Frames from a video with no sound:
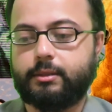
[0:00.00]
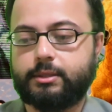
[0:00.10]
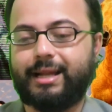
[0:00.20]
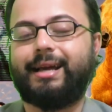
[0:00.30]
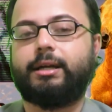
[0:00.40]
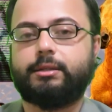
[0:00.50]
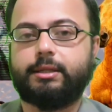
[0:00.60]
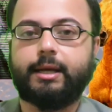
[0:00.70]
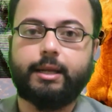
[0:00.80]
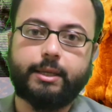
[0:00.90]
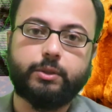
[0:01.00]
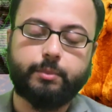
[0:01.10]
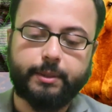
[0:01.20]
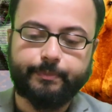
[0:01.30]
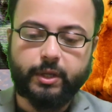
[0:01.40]
Salah ad-Din
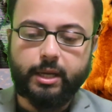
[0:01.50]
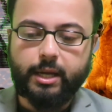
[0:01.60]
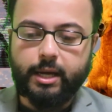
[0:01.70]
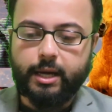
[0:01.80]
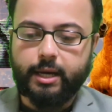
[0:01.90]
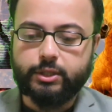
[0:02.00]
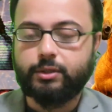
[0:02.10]
al-Ayyubi.